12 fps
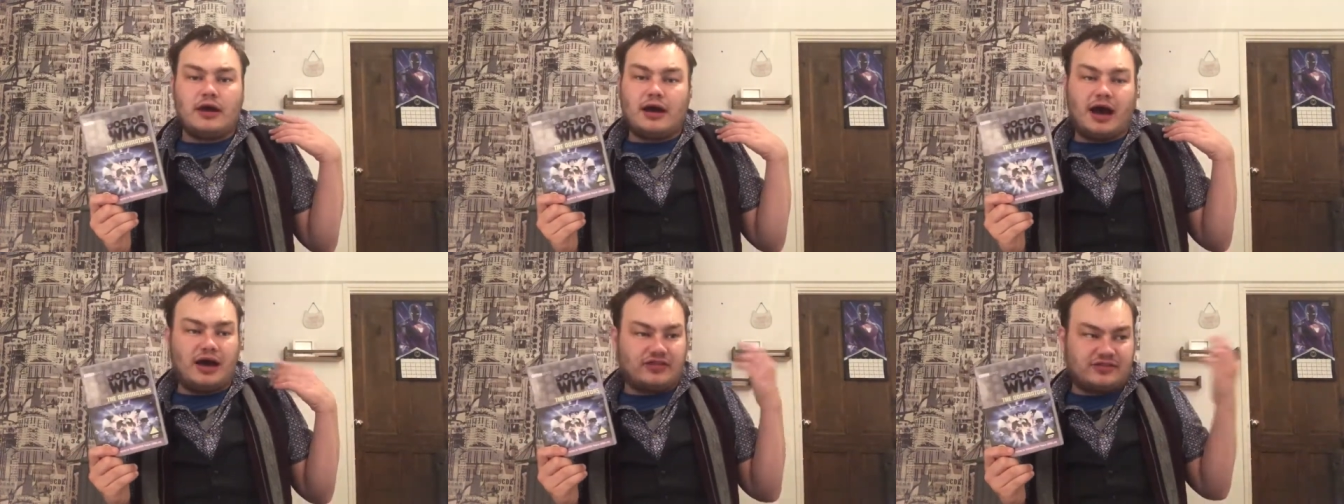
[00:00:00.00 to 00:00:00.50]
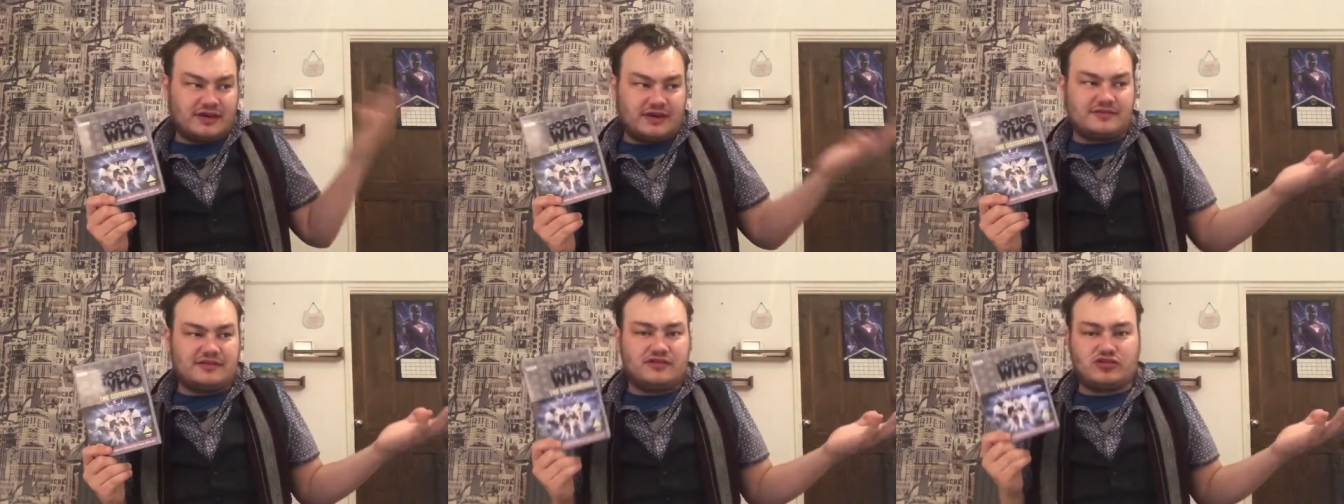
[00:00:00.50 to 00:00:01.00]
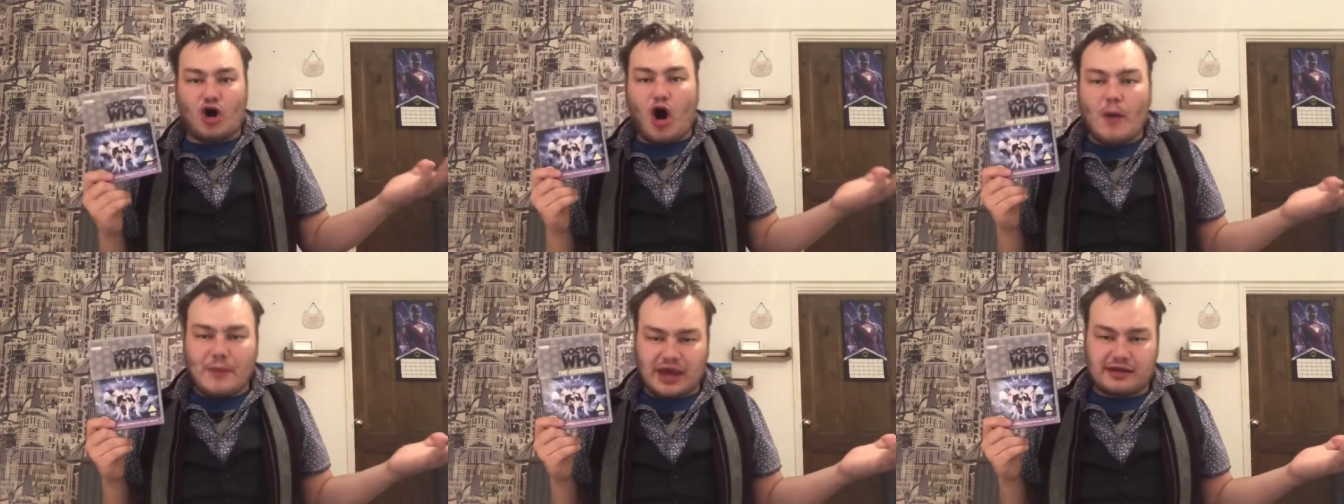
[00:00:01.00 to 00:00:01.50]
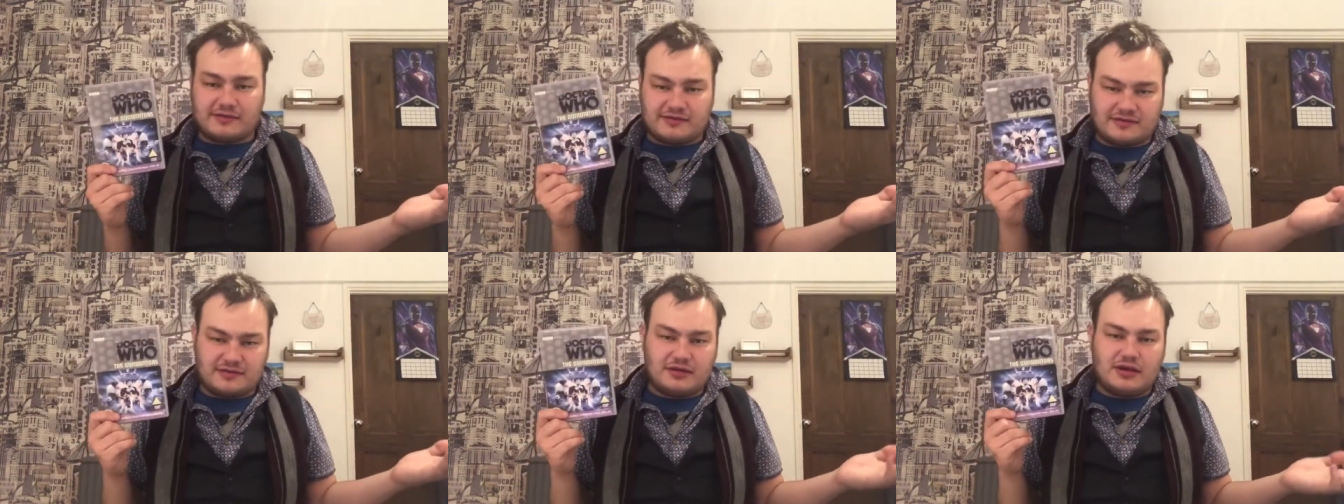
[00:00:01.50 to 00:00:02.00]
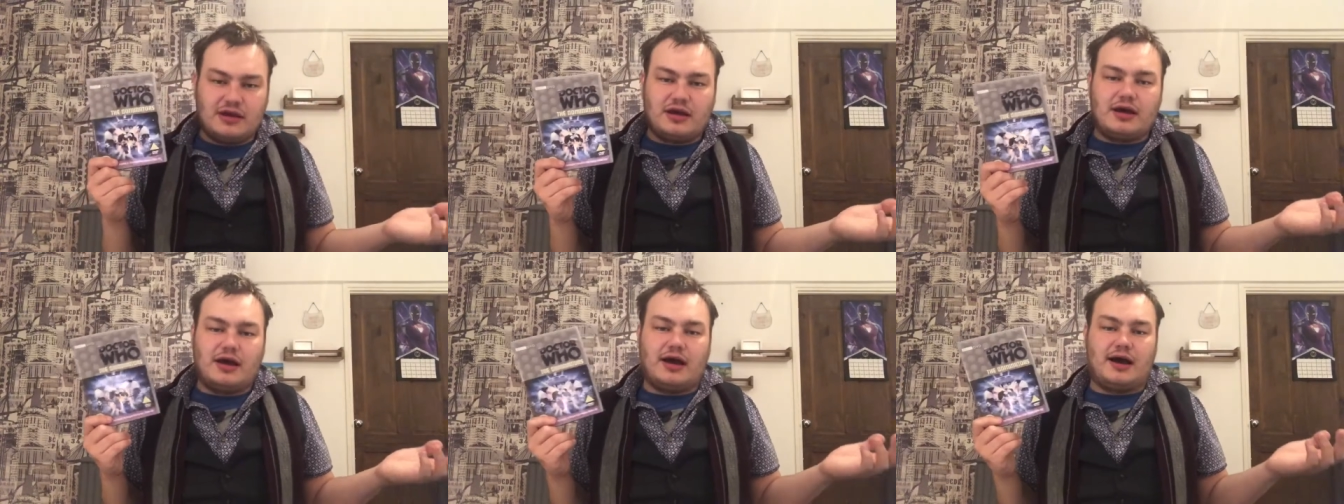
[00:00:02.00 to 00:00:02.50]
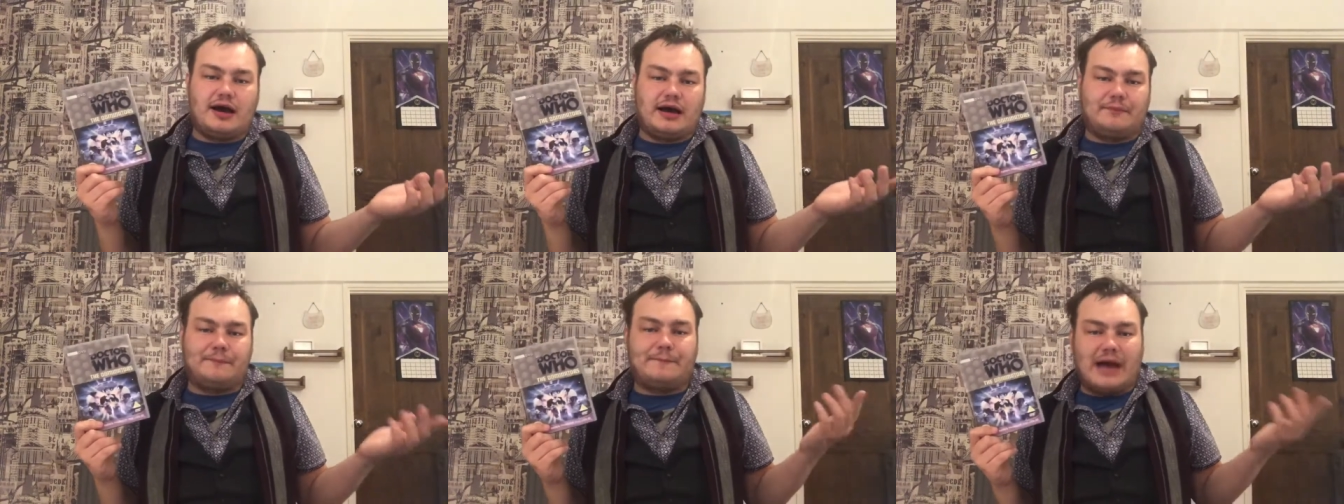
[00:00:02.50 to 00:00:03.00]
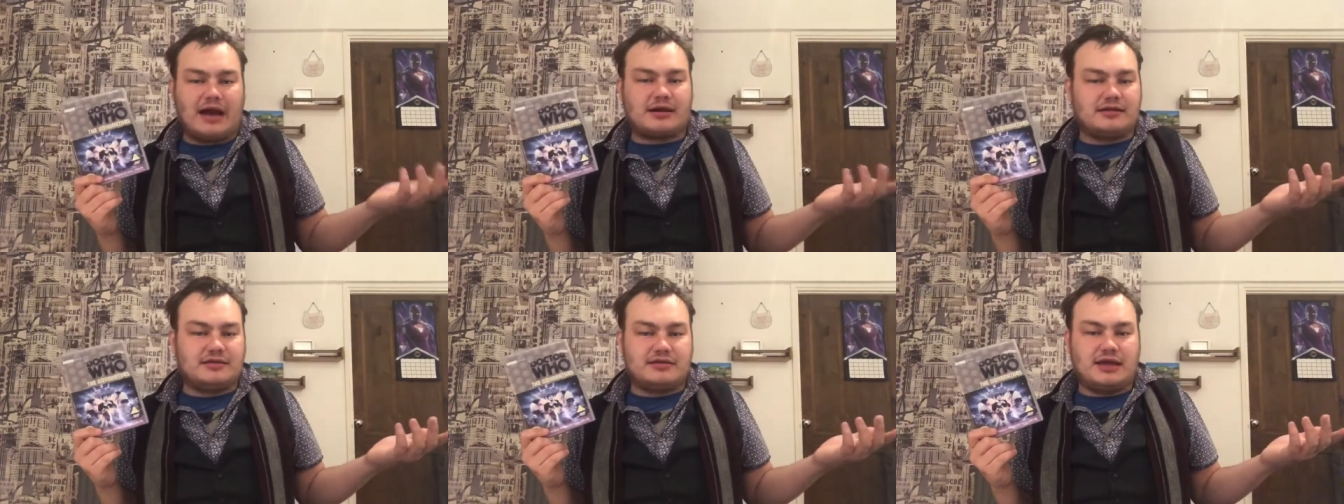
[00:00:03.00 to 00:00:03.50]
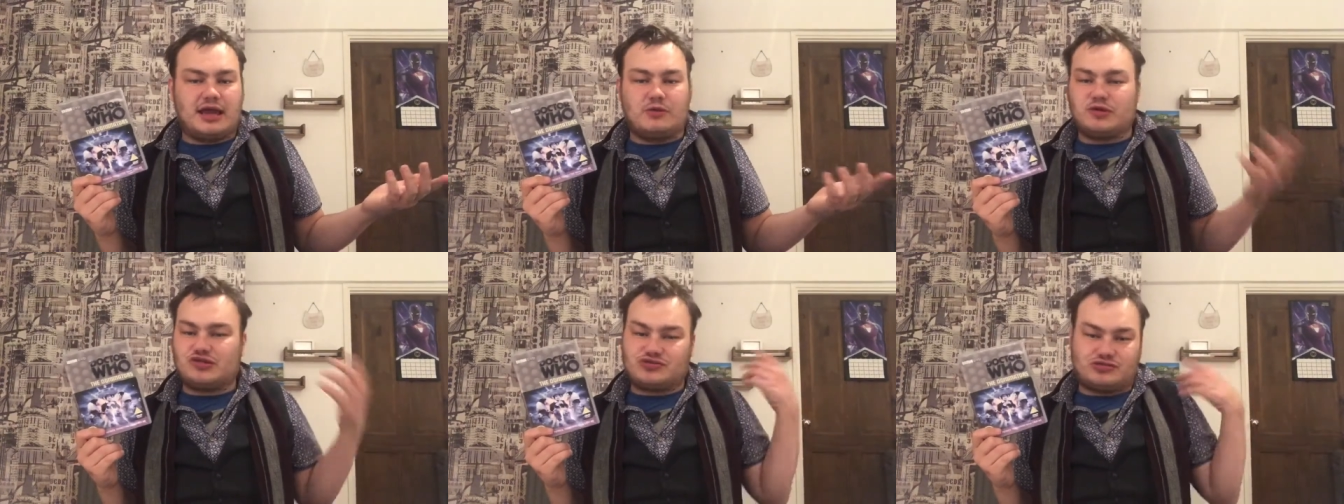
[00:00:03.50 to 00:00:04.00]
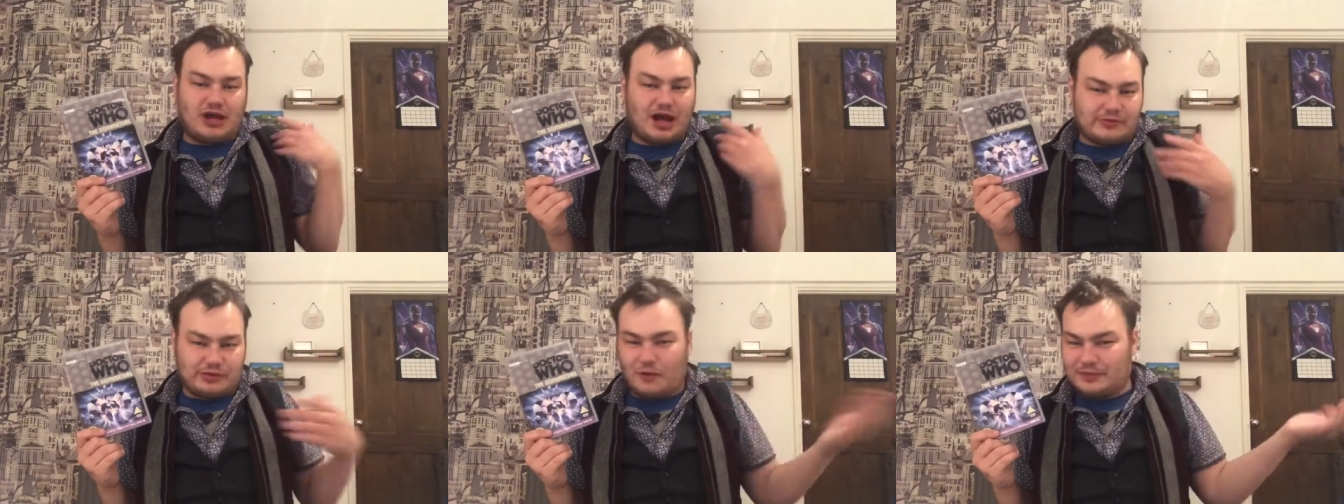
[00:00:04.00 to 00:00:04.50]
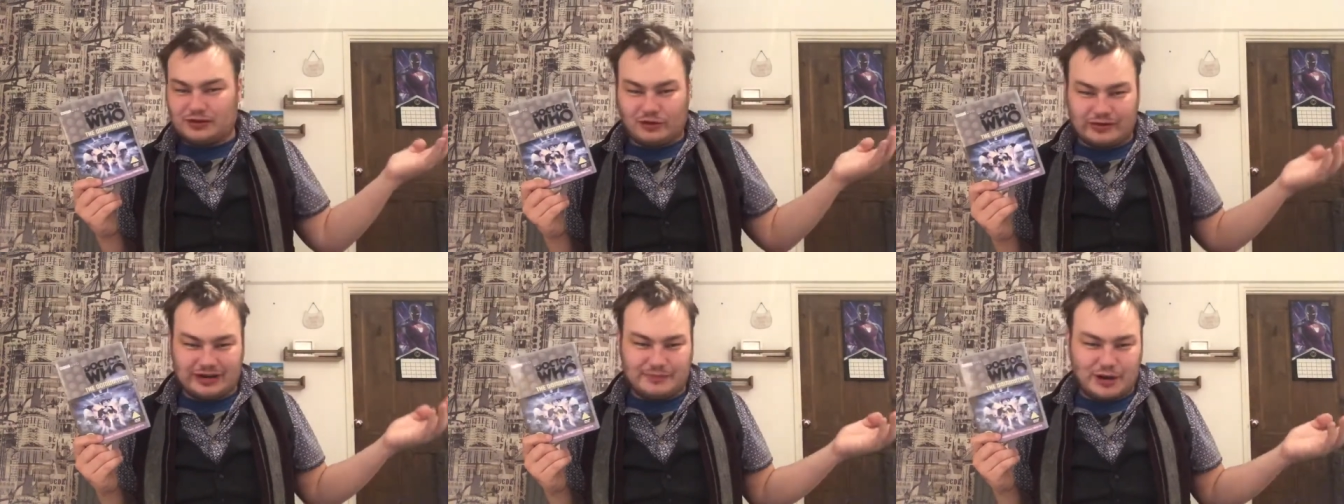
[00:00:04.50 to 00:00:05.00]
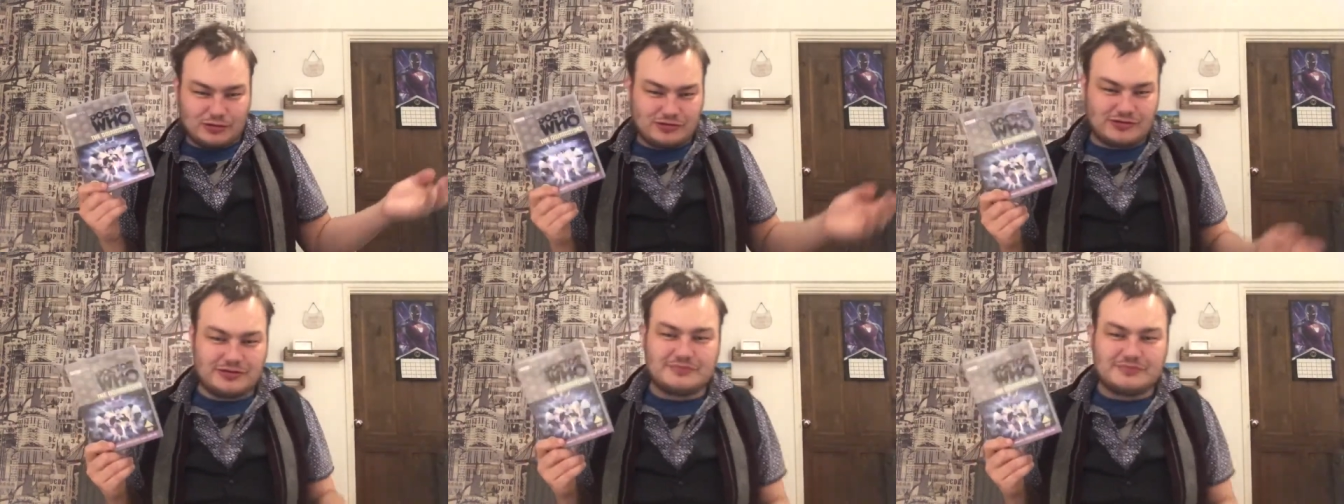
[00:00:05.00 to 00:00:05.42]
the 60s comics back in the day, which I will not be talking about